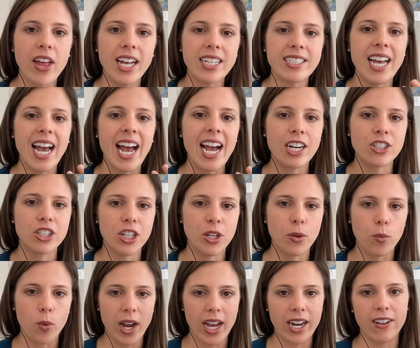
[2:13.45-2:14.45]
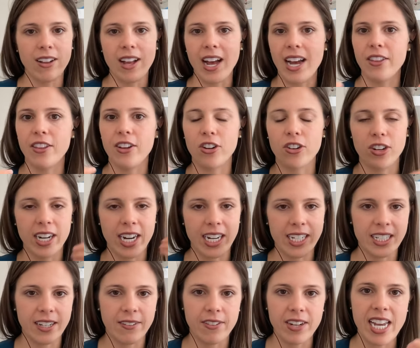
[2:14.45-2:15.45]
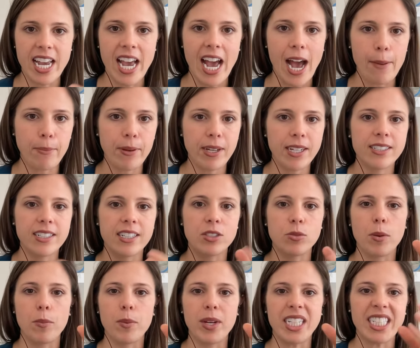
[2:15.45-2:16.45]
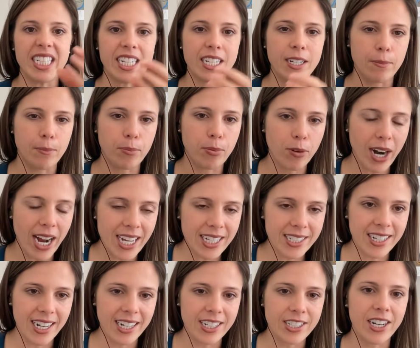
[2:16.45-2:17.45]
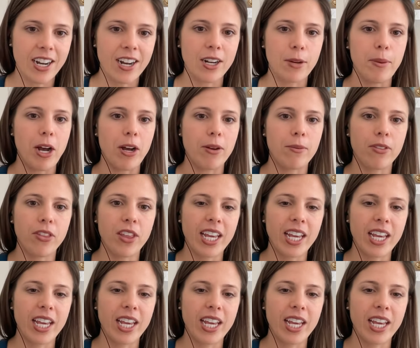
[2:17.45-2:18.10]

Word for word: that's actually when a lot of the creativity happens it's when we decompress i talk about